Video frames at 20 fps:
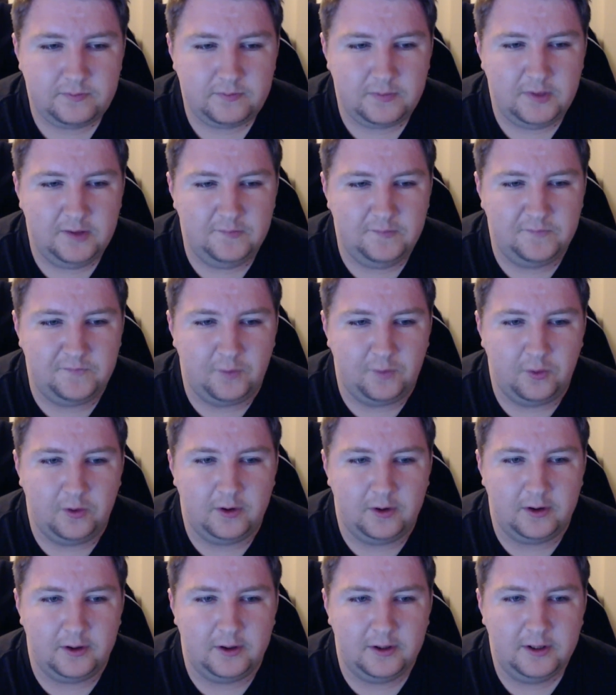
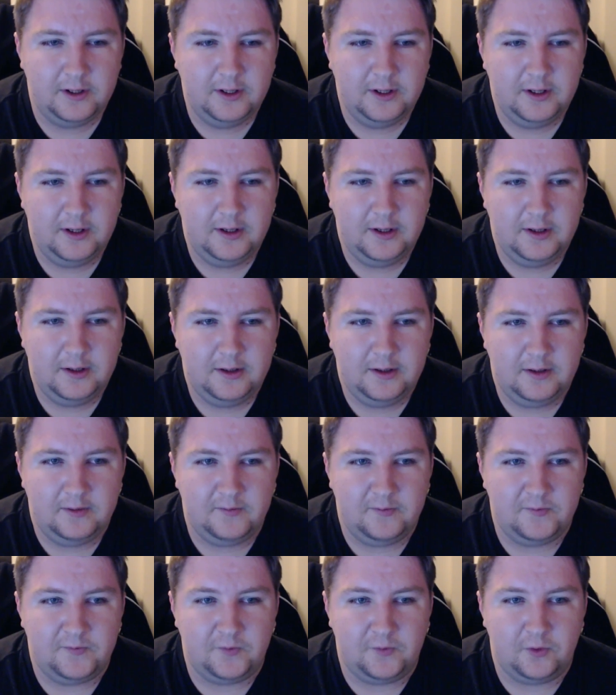for
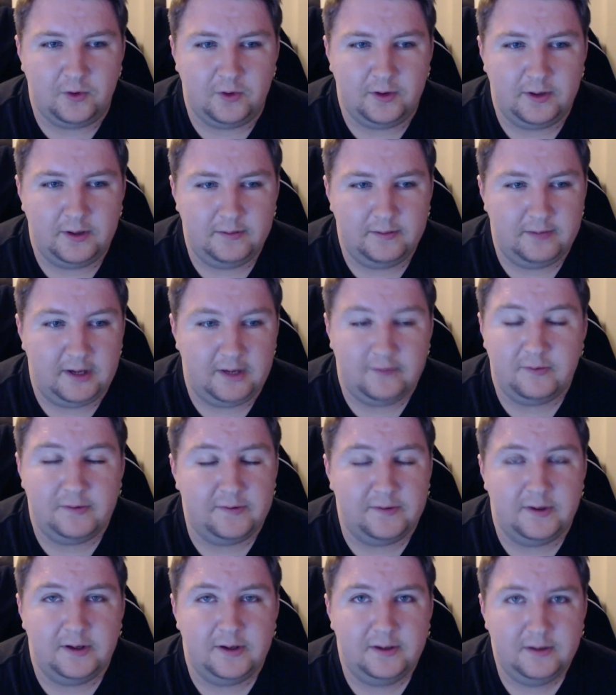for
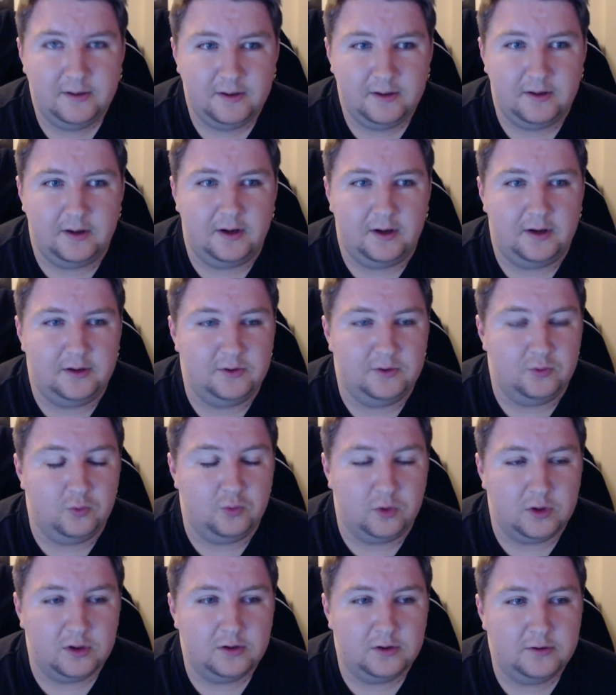everything, uh, your
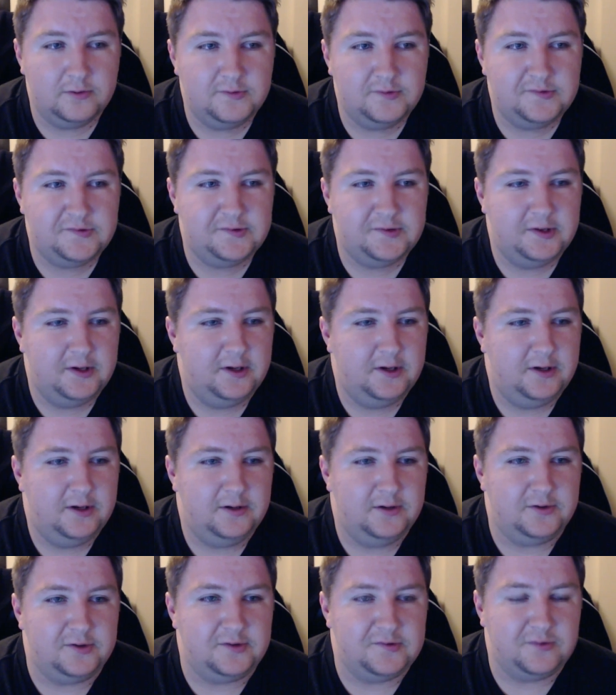words,
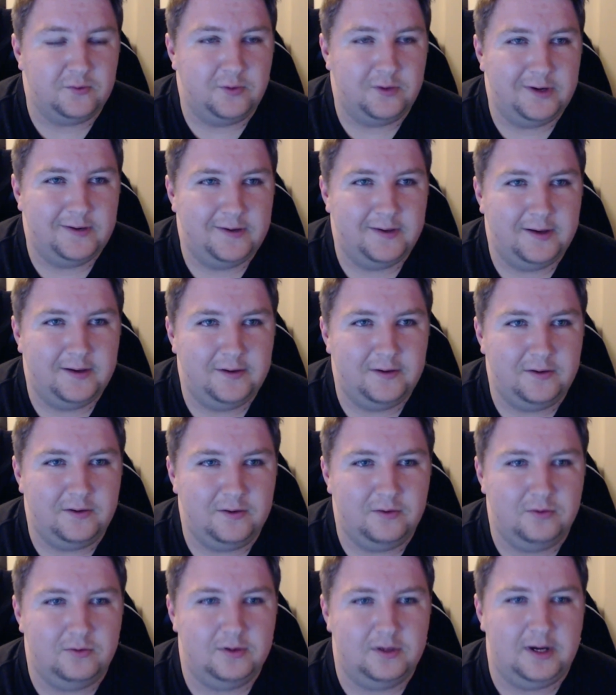just the way that
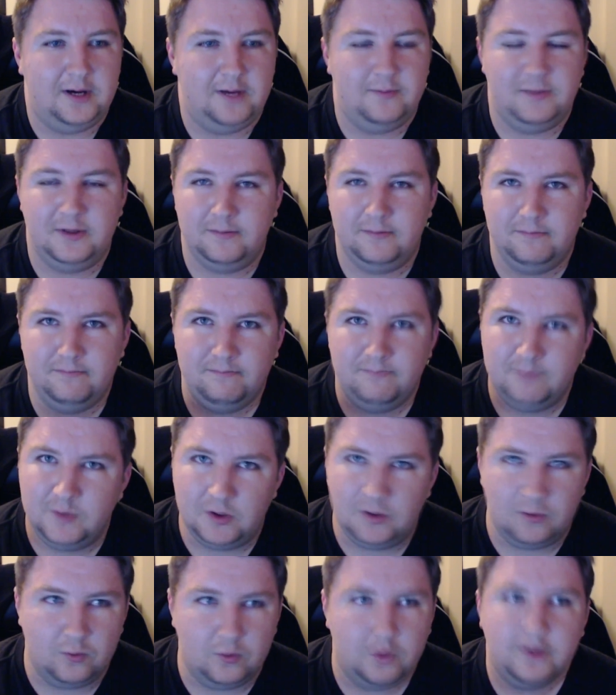you have been,
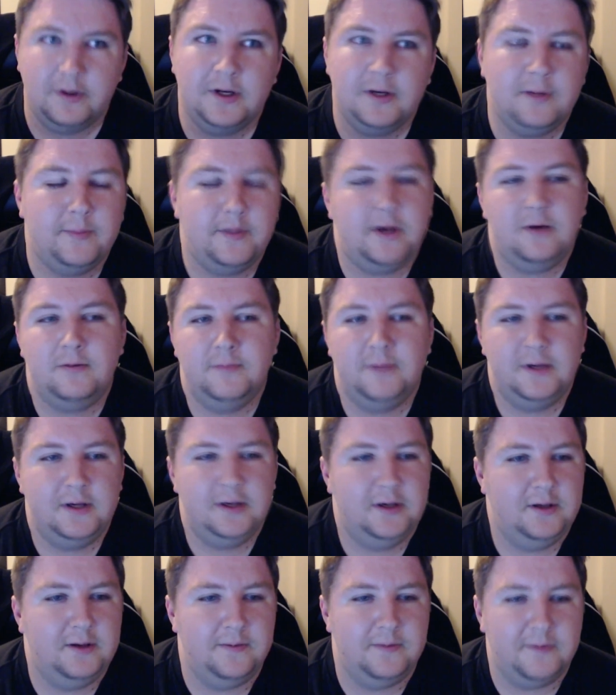you know, worried about
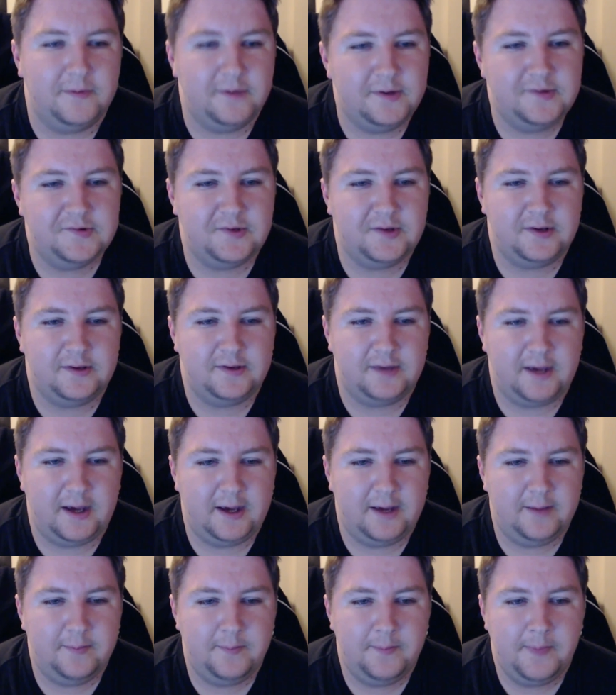me and things like
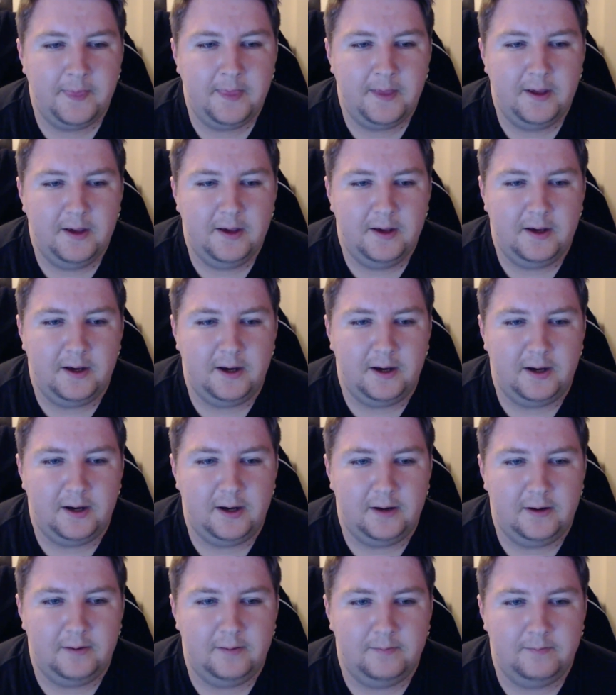that.
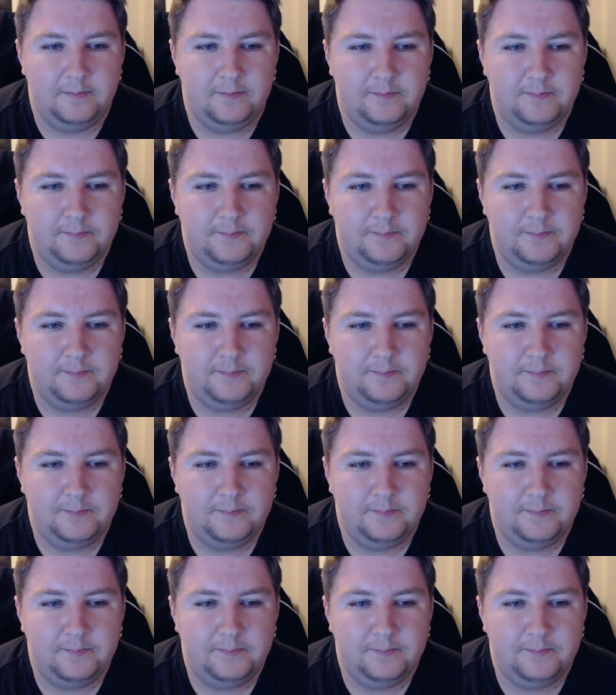Um,